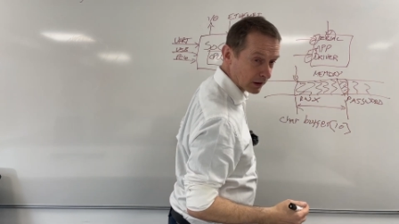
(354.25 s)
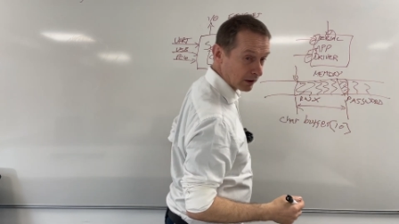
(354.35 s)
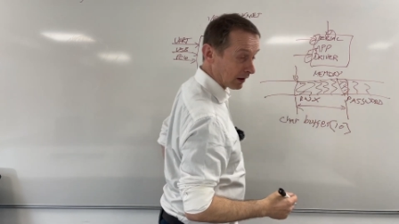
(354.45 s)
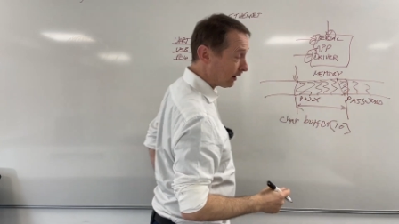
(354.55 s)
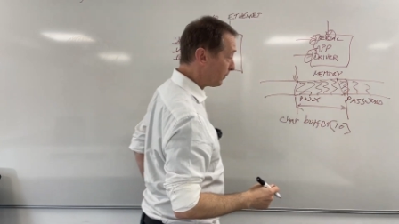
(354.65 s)

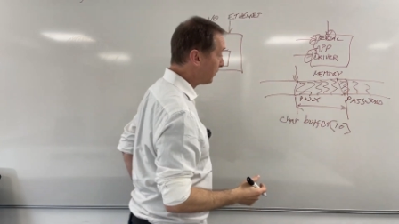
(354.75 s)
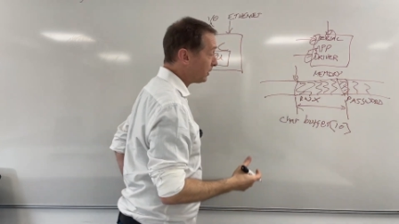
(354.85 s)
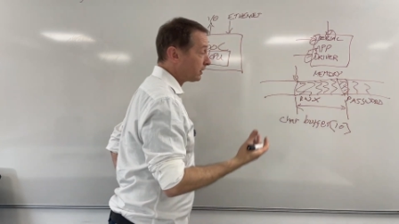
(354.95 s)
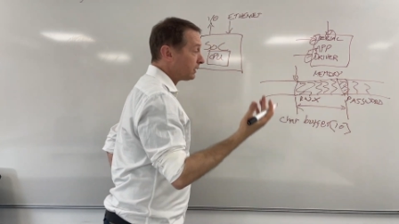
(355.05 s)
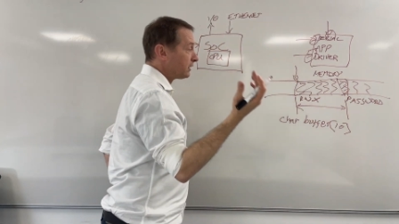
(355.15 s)
Um,
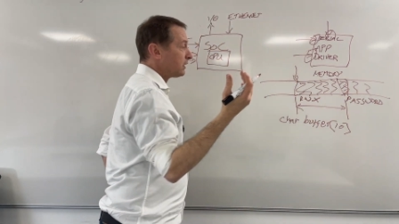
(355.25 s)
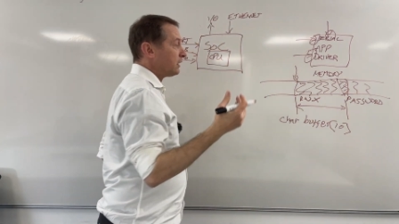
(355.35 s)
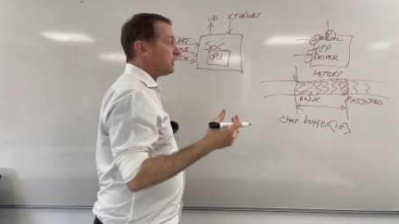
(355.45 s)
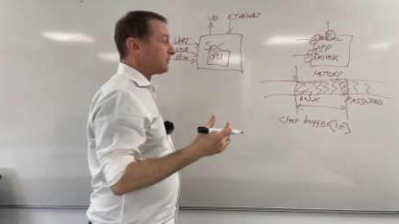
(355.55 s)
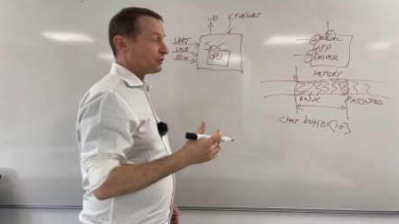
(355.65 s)

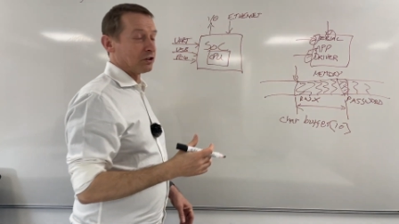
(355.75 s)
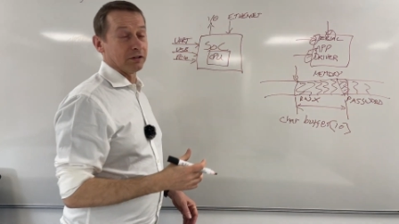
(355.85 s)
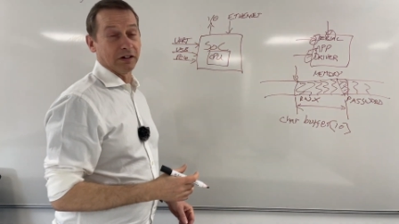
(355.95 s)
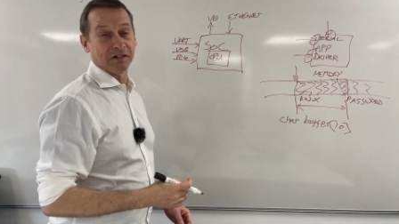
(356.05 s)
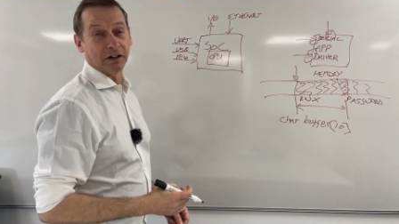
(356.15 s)
so CHERI
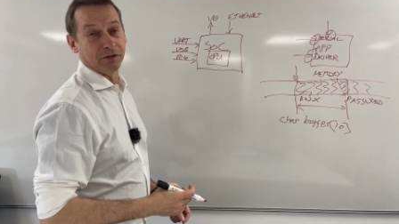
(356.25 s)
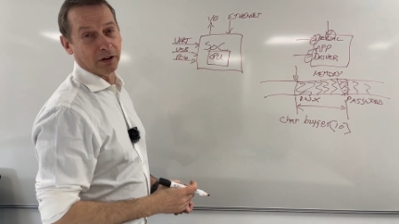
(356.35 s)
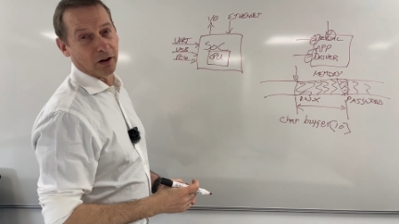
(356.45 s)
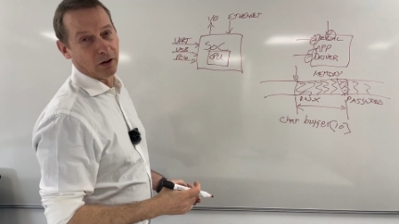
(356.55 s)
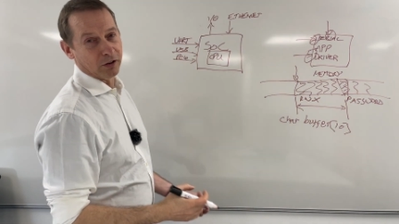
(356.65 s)
itself
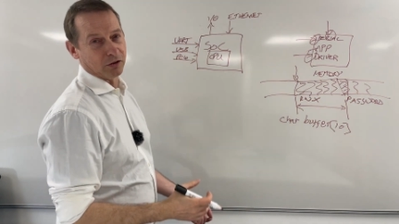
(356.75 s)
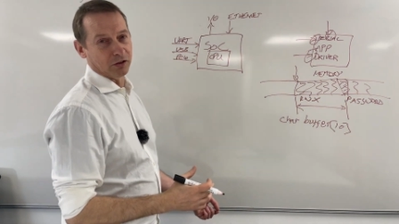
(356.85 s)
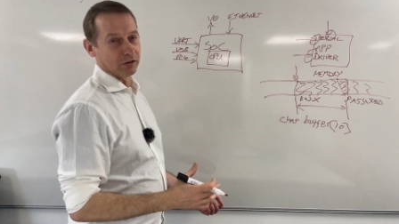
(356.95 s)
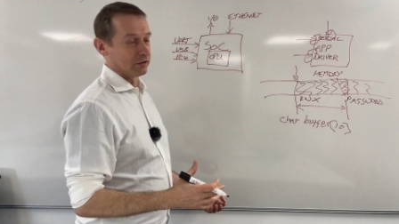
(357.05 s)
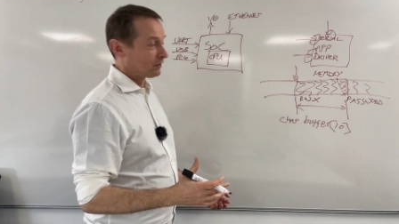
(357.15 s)
allows
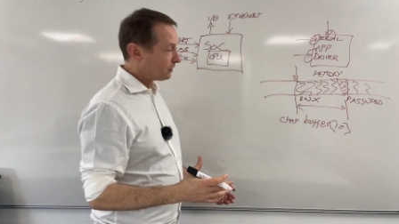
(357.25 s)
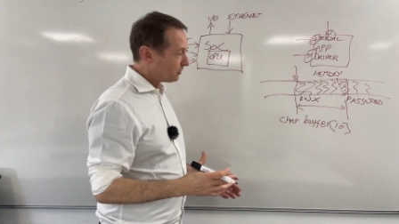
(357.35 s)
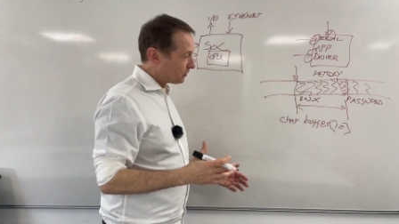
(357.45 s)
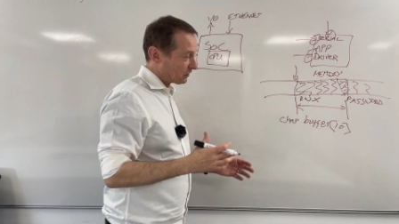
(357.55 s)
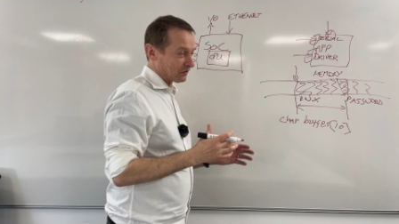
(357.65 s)
you
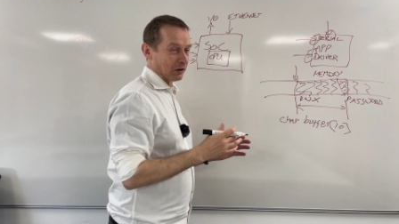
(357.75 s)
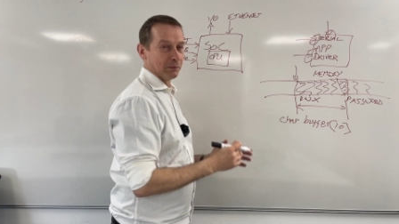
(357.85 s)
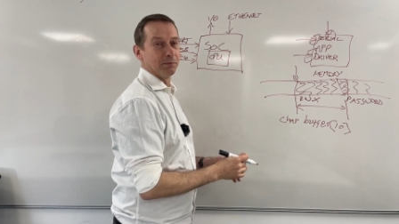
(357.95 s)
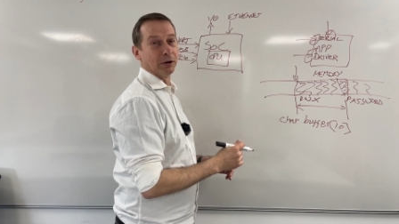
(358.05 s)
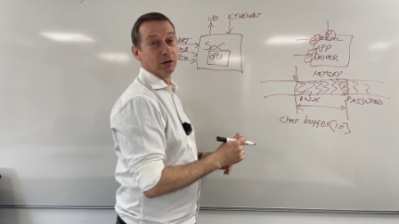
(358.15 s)
to start
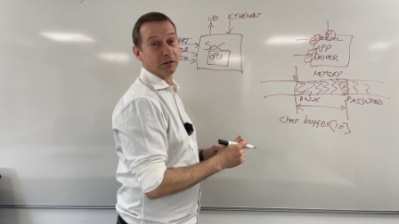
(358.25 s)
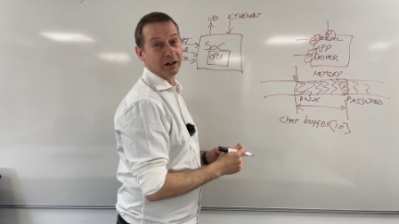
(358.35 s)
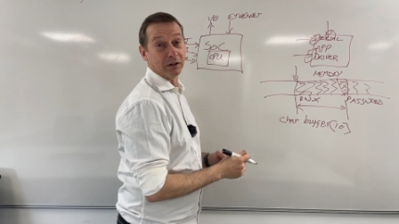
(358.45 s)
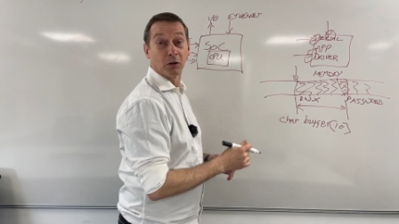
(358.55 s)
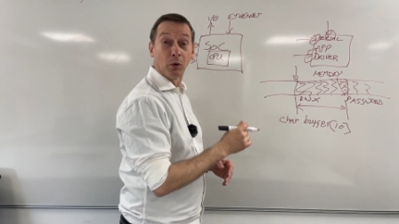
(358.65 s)

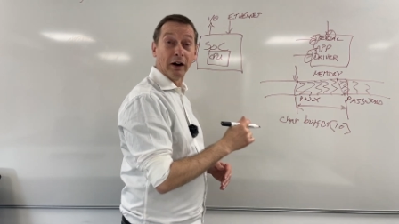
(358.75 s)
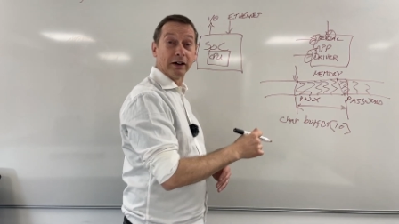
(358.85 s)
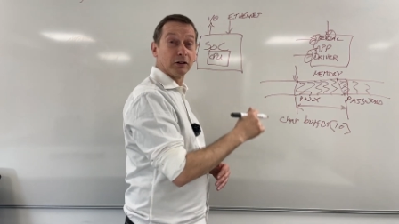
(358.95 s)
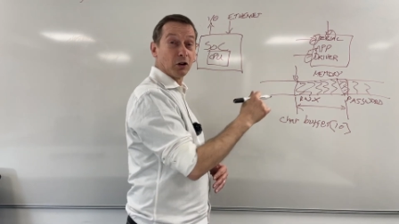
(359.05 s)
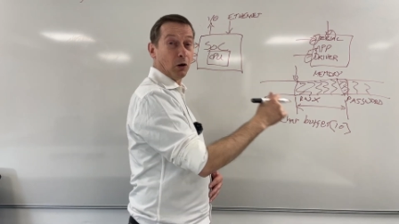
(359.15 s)
building quite
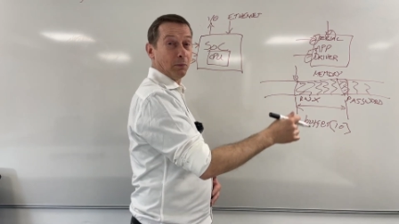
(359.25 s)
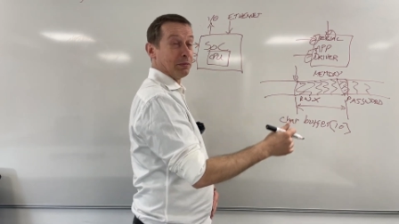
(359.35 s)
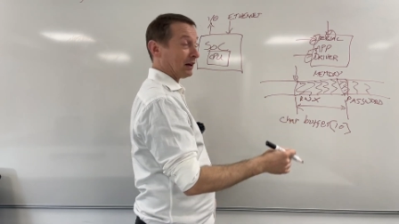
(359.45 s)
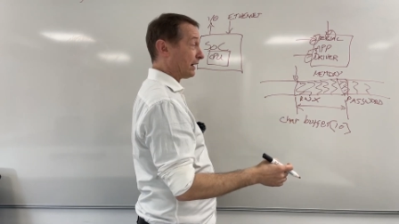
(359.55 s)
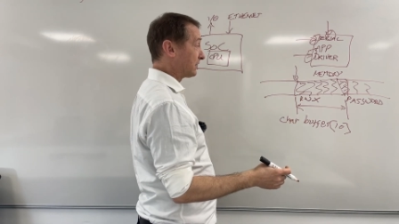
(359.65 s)

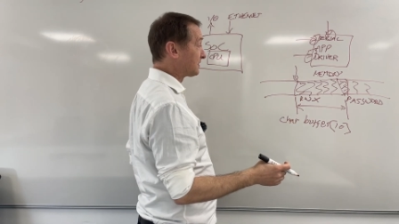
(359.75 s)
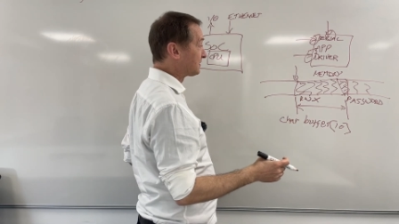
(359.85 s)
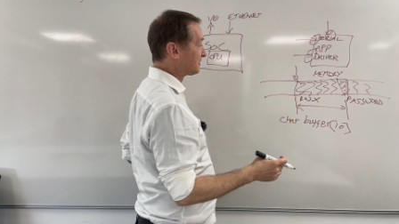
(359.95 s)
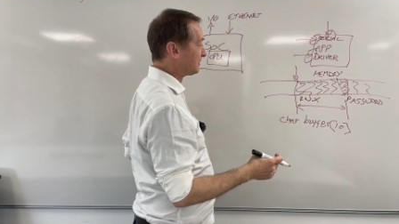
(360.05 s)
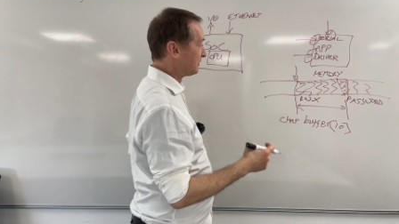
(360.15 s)

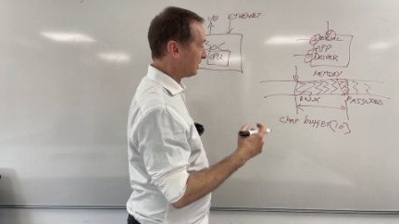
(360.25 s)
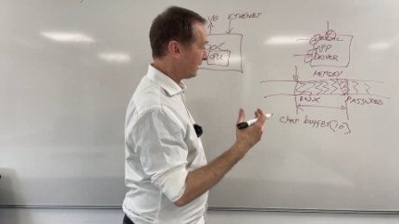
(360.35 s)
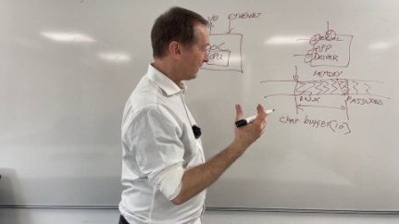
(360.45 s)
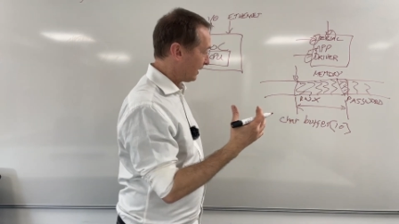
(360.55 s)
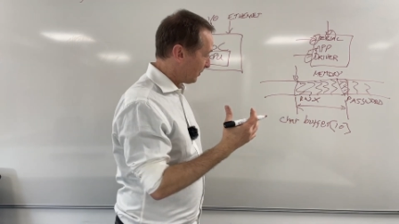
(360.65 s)
complex
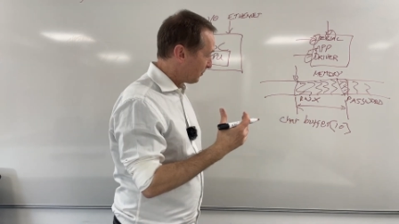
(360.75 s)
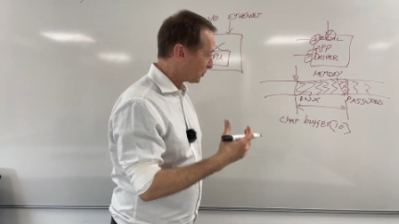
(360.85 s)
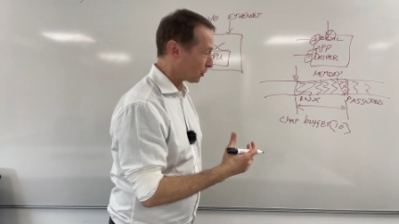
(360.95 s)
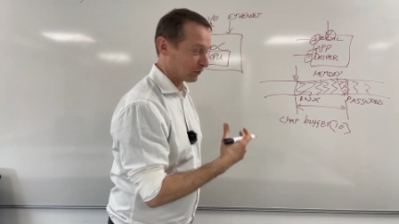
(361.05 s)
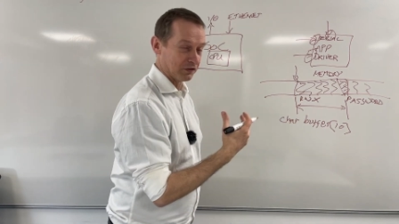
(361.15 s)
um,
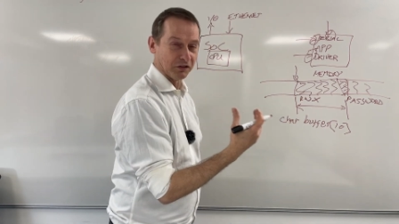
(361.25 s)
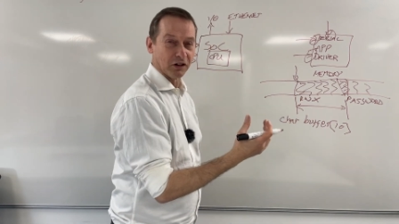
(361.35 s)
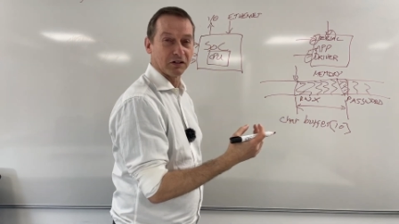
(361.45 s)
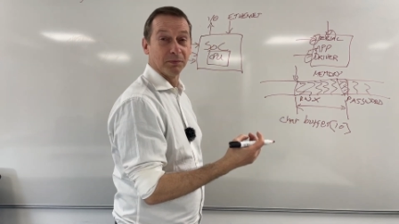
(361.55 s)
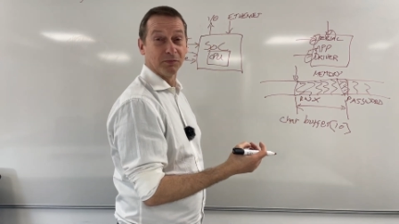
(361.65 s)

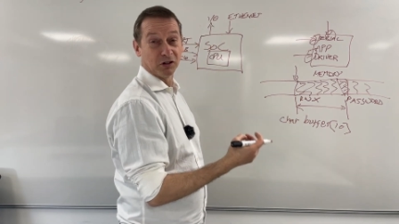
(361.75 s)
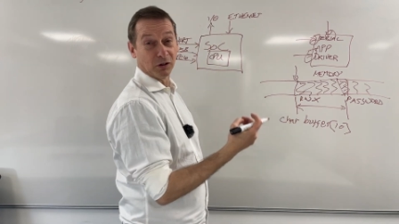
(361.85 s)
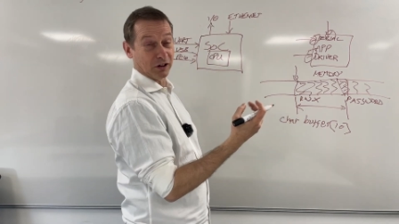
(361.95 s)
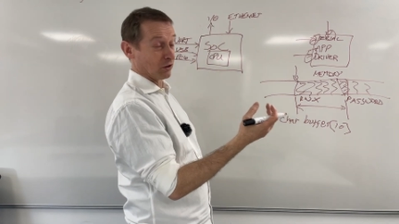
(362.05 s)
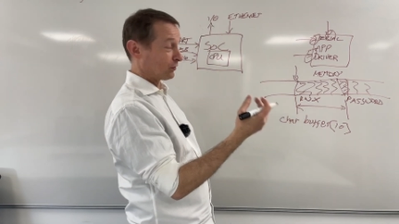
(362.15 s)
constructs,
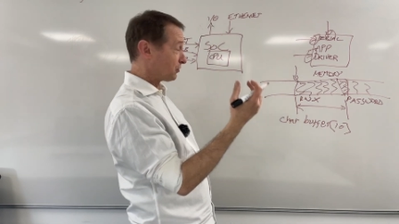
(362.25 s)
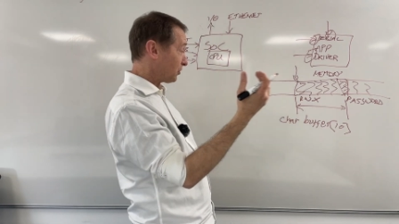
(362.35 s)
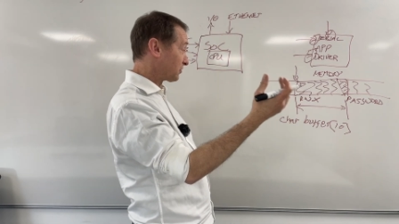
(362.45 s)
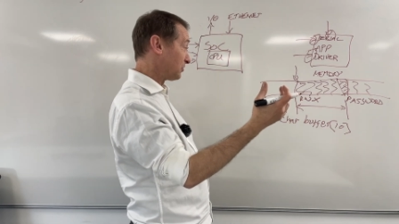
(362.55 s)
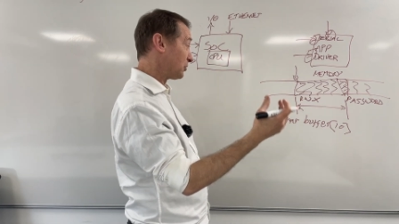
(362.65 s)
security
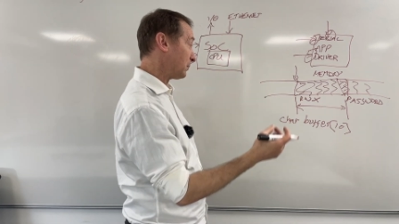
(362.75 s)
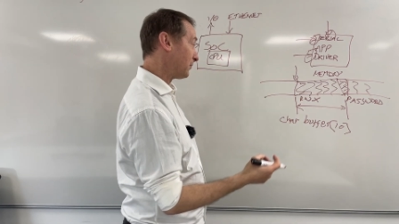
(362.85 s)
constructs on top